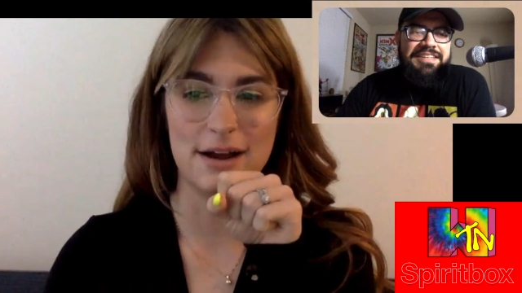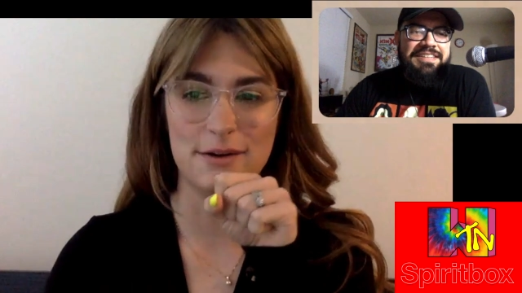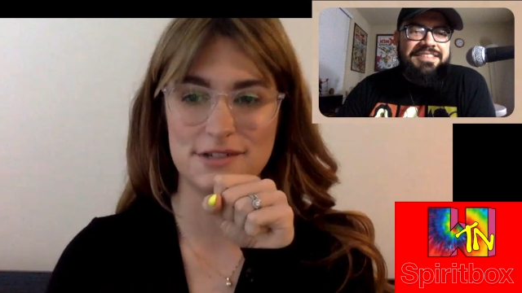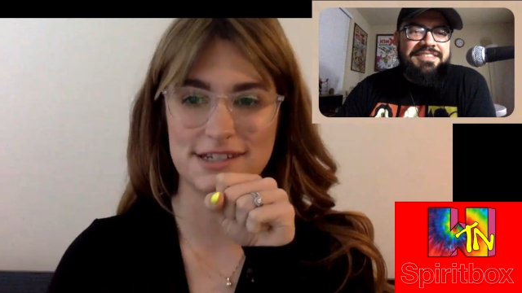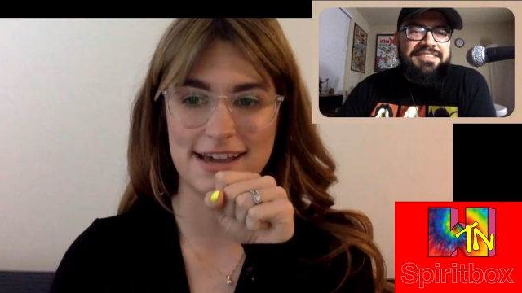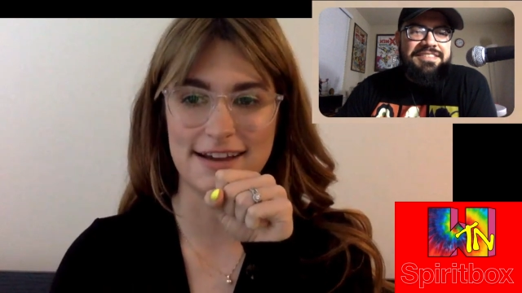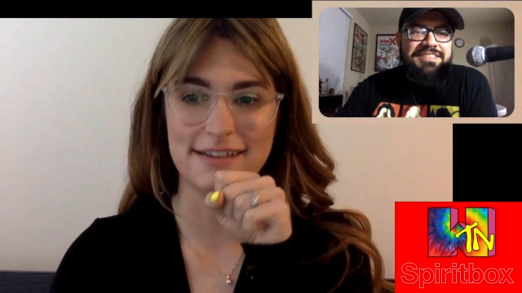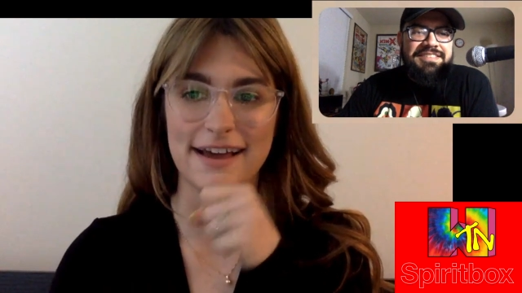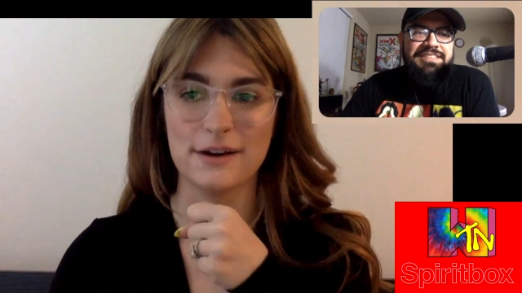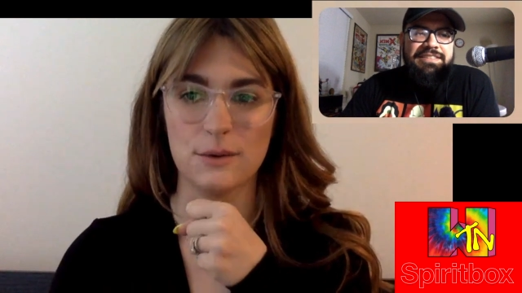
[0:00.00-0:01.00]
Speaker 1: and I was just
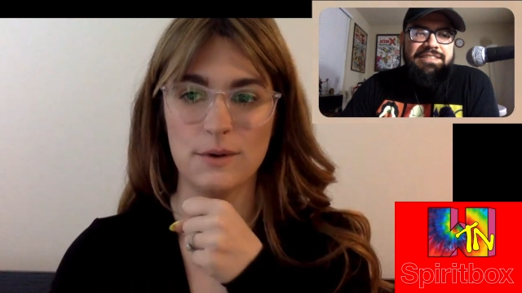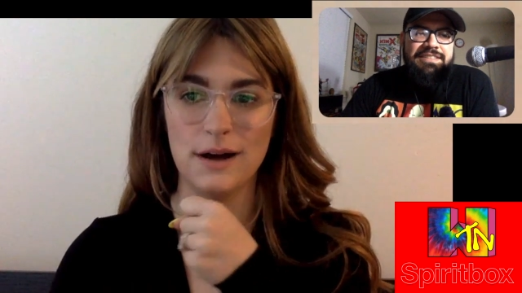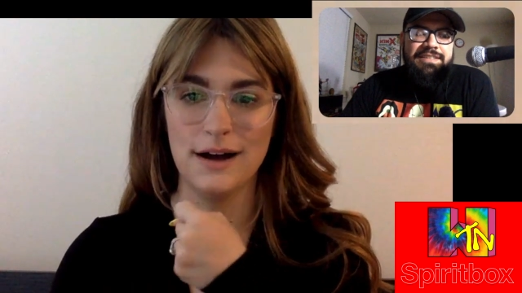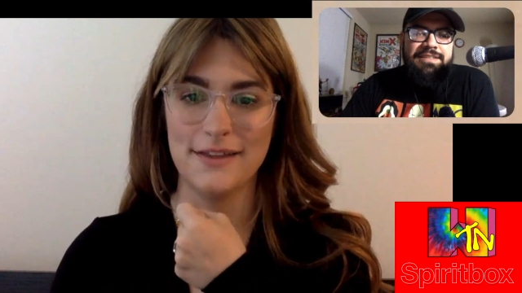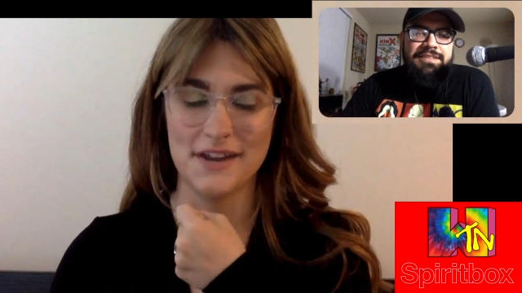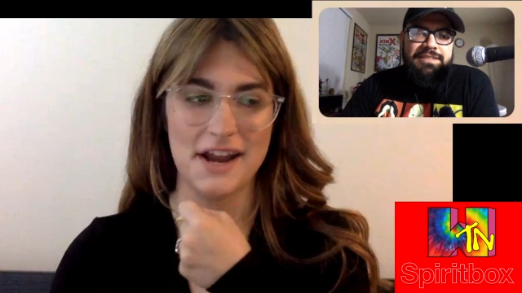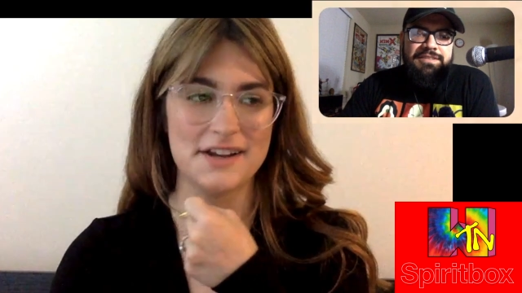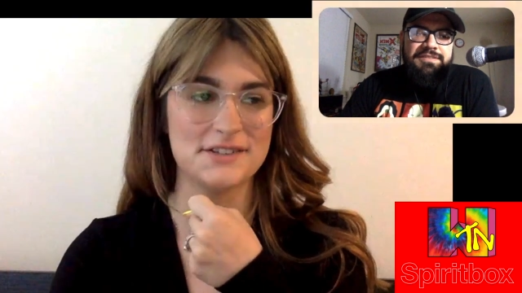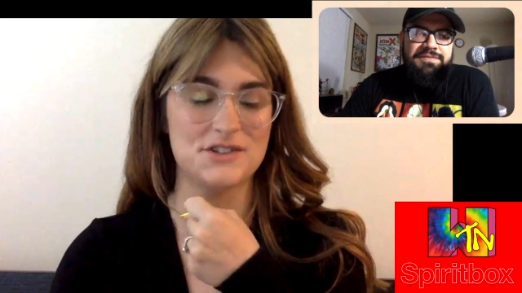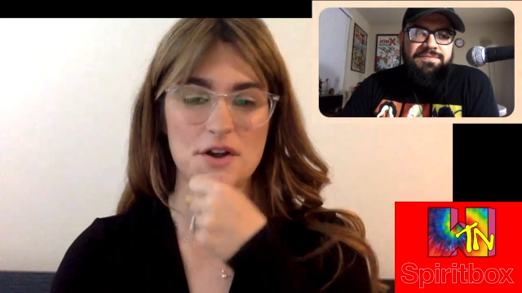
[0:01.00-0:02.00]
kind of like, uh, and then
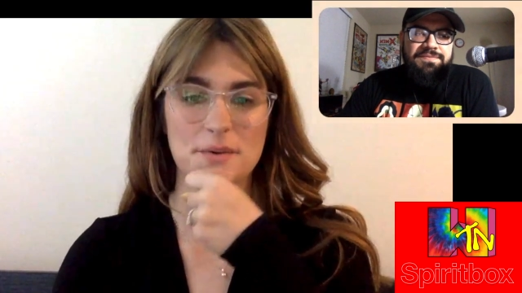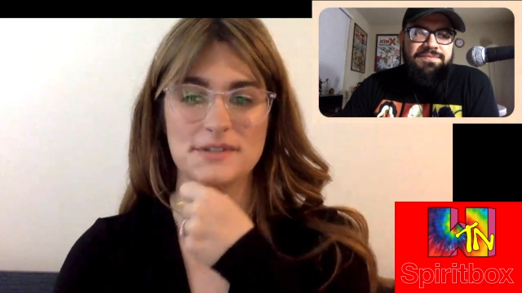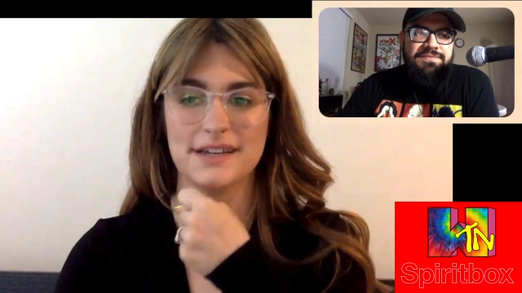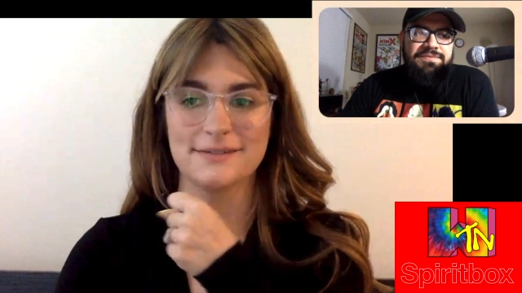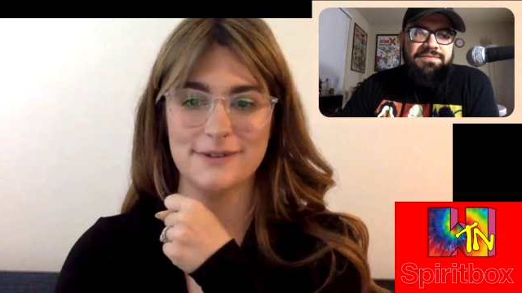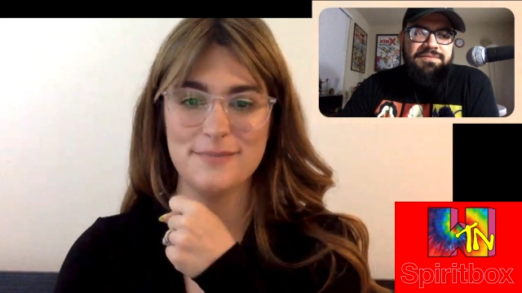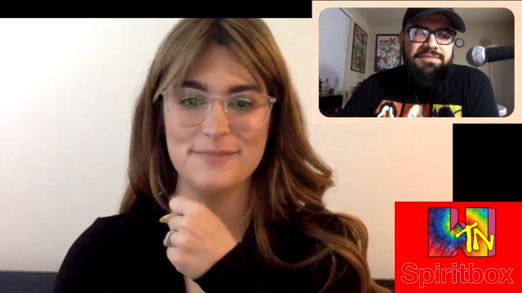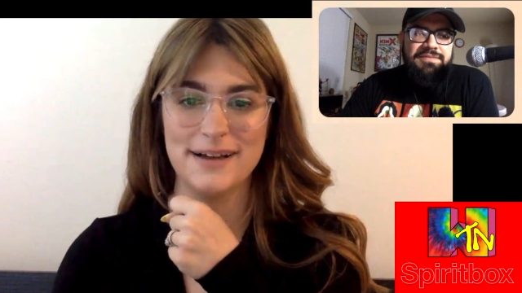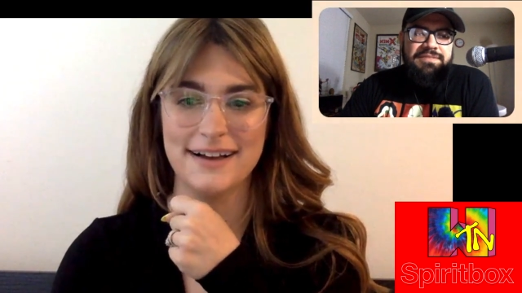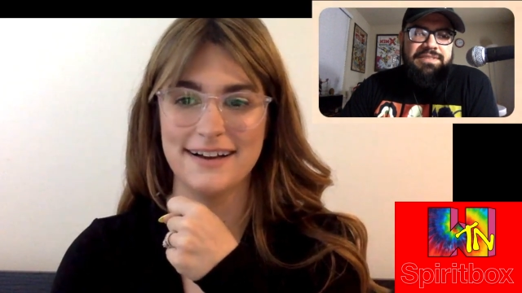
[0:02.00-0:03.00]
I just joked and was like,
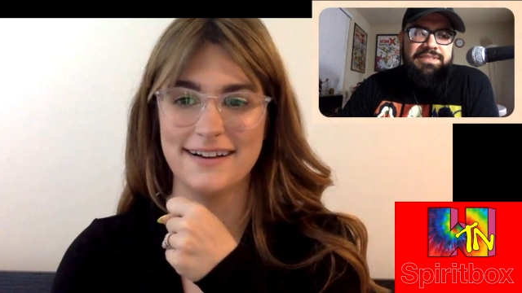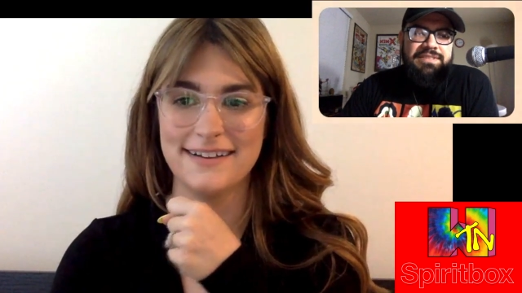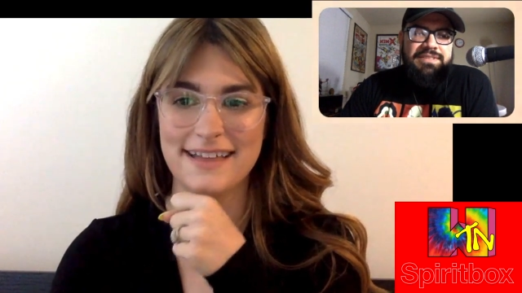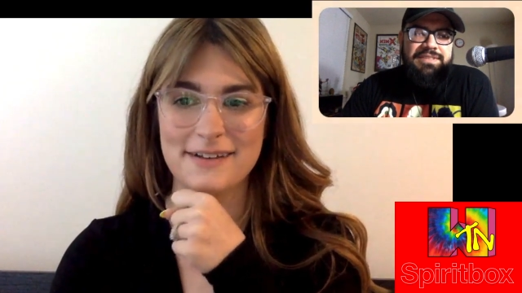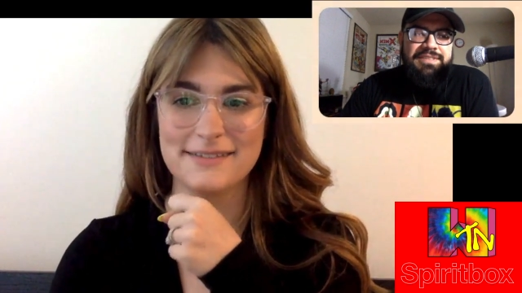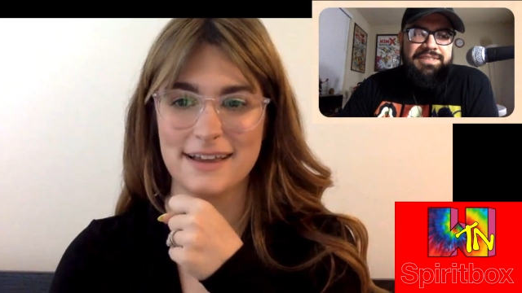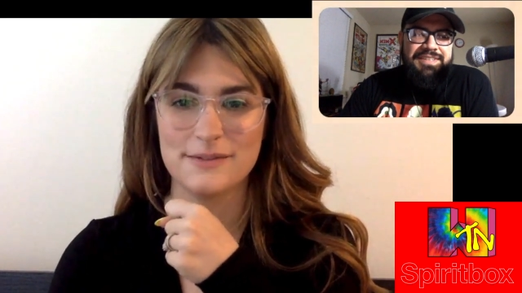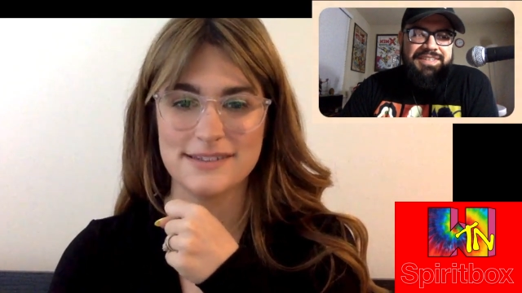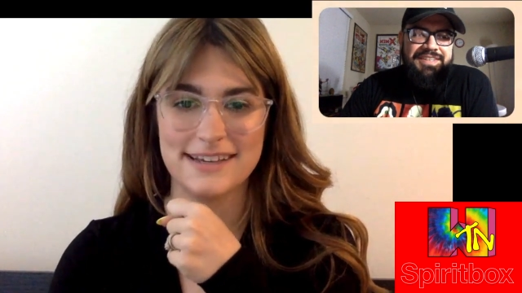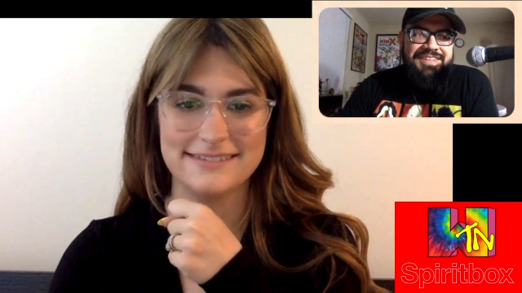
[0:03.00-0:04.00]
well, uh, that
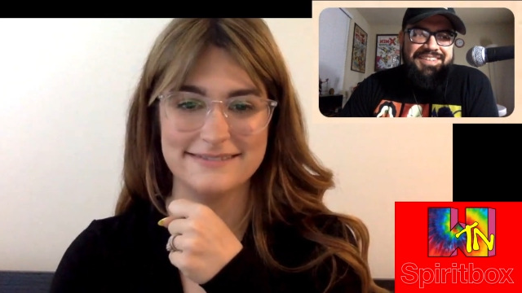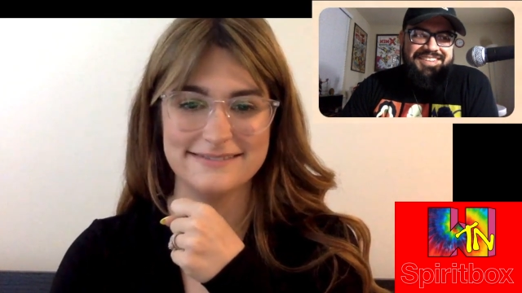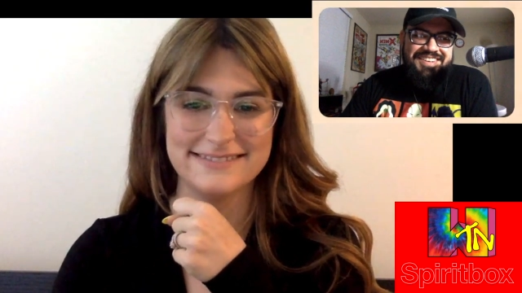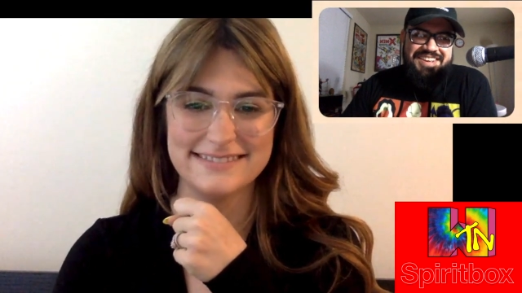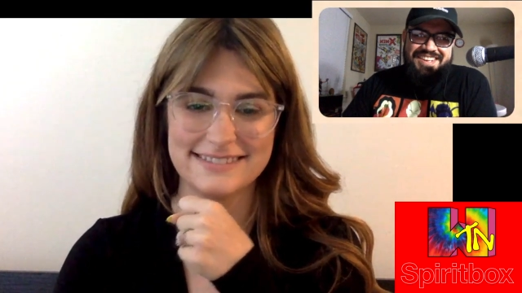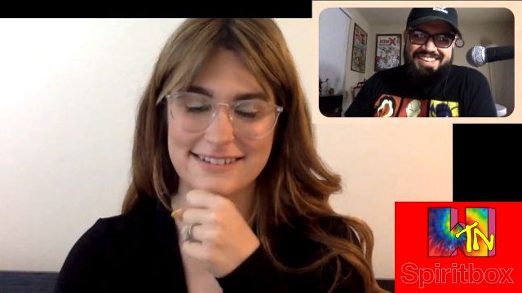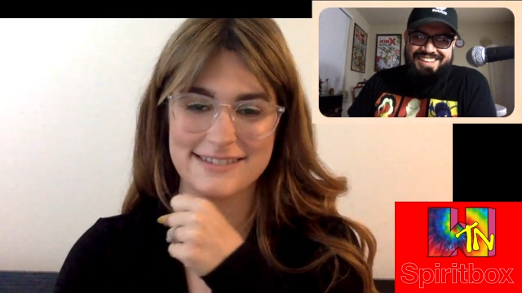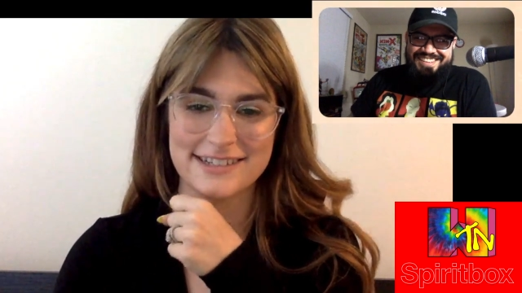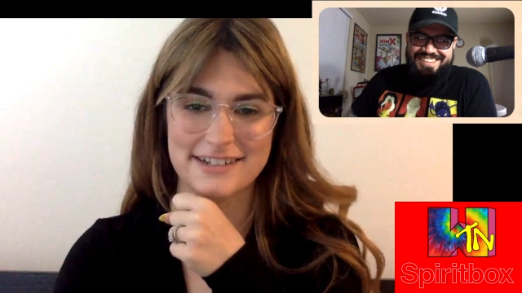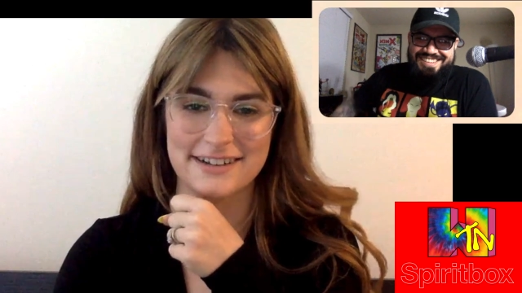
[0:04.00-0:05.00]
that was it.
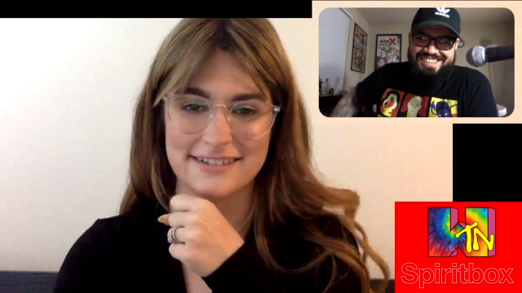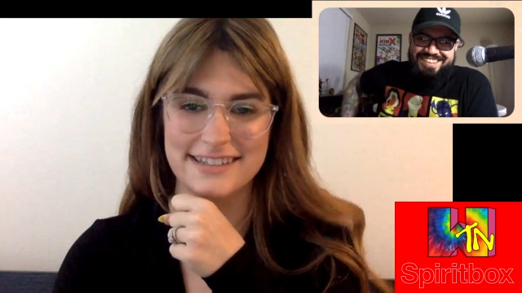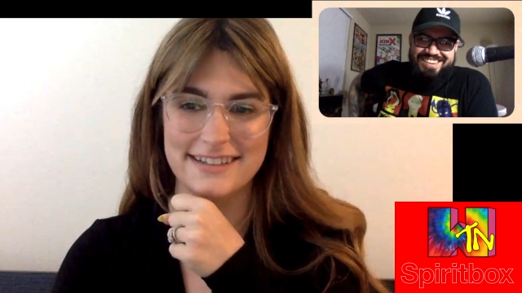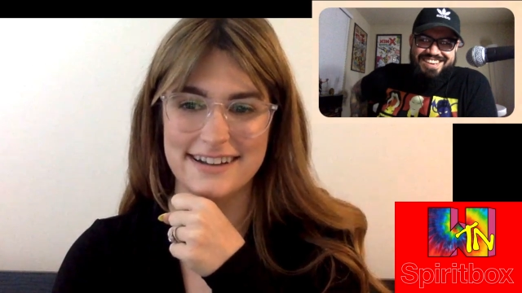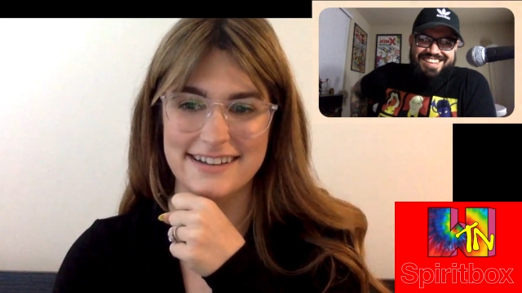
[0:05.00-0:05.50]
That was the show.